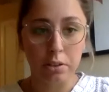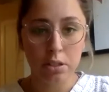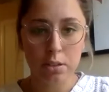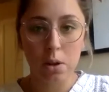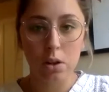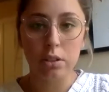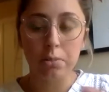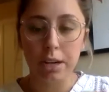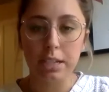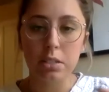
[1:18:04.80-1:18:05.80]
small and the
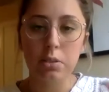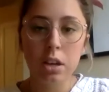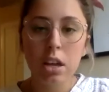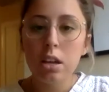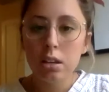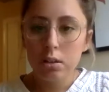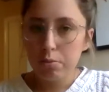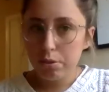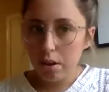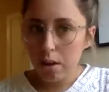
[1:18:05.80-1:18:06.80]
brain is
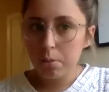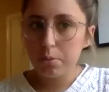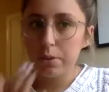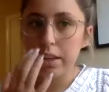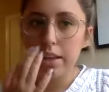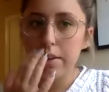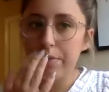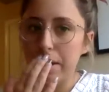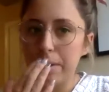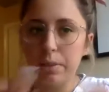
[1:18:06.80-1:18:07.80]
probably, if
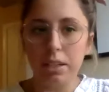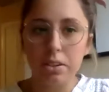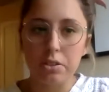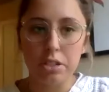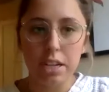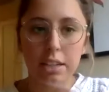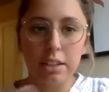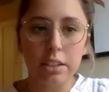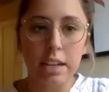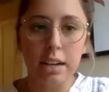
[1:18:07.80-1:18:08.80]
I'm like understanding
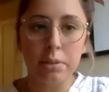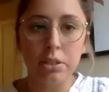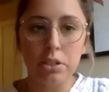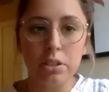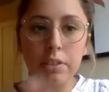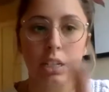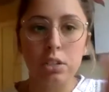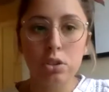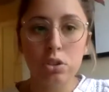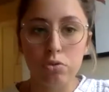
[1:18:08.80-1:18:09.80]
their anatomy, just a very
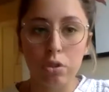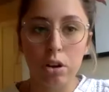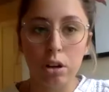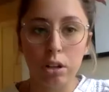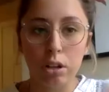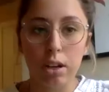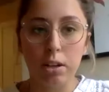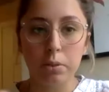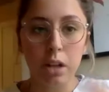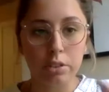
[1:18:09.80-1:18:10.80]
strong,
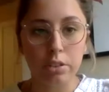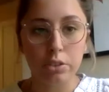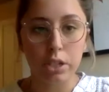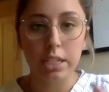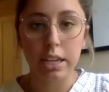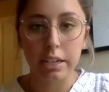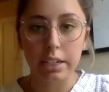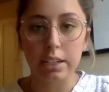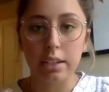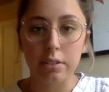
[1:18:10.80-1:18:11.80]
um, concentrated
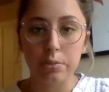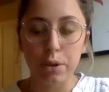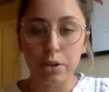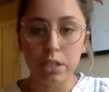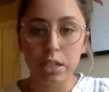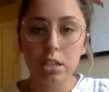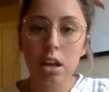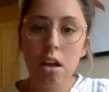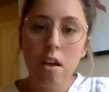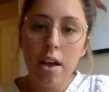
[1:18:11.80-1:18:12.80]
area of protein
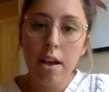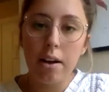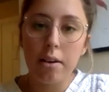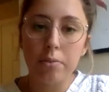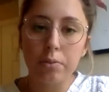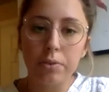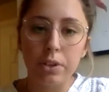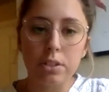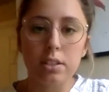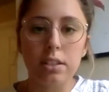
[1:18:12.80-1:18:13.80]
um,
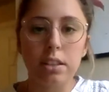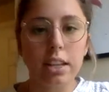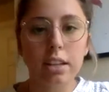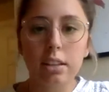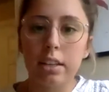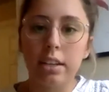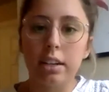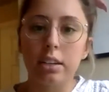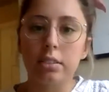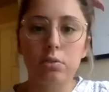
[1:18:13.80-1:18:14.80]
versus like
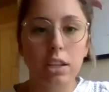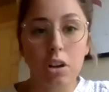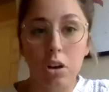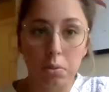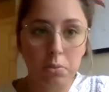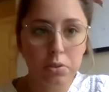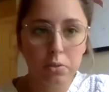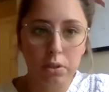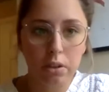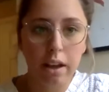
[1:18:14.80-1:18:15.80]
their like arms
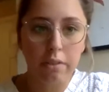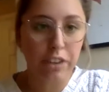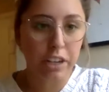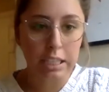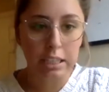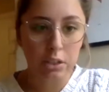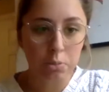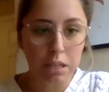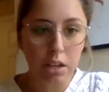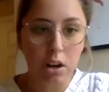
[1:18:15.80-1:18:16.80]
will have very little
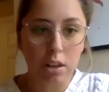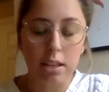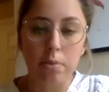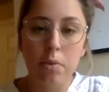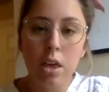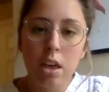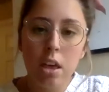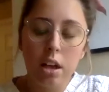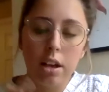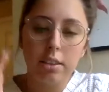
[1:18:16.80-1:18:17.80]
meat on them.
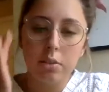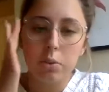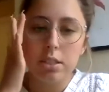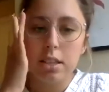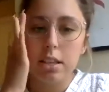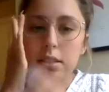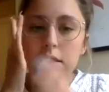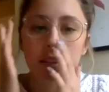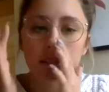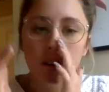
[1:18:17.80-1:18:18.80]
And then once they get
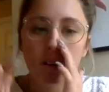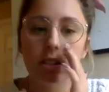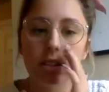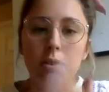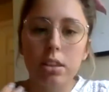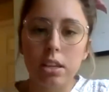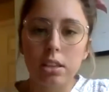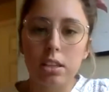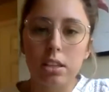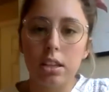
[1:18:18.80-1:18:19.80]
to adults, I would think
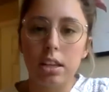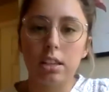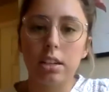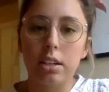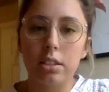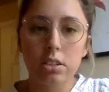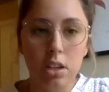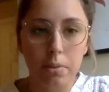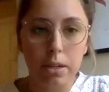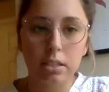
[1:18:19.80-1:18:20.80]
that like their
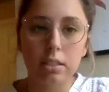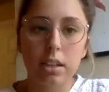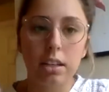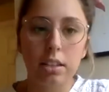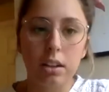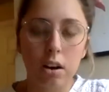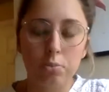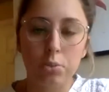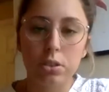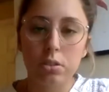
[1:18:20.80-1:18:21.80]
stomachs and their
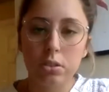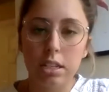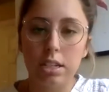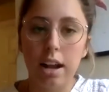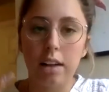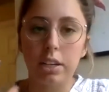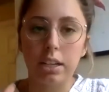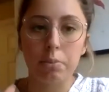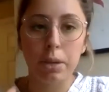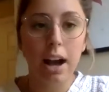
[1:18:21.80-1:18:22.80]
arms tend to have like
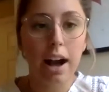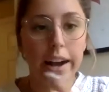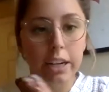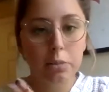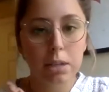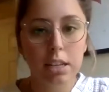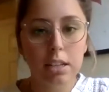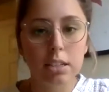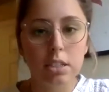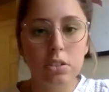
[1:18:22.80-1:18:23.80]
a bit higher meat.
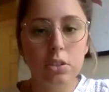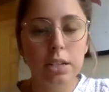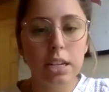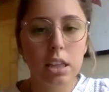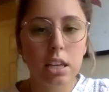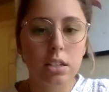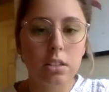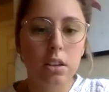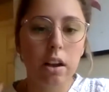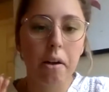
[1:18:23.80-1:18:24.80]
Did you do anything
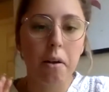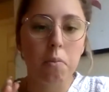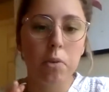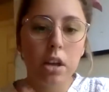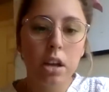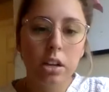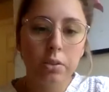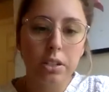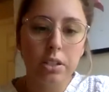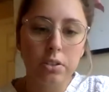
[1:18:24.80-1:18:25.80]
um,
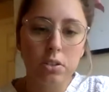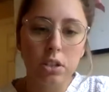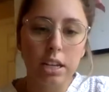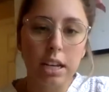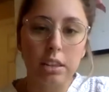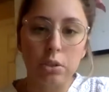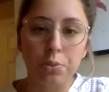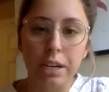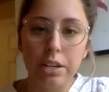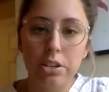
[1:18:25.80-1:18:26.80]
research looking at the
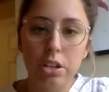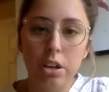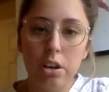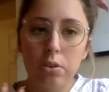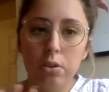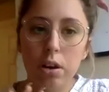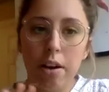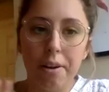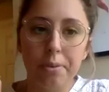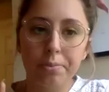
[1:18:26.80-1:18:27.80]
ratio
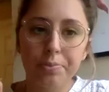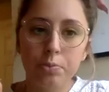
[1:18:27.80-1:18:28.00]
um,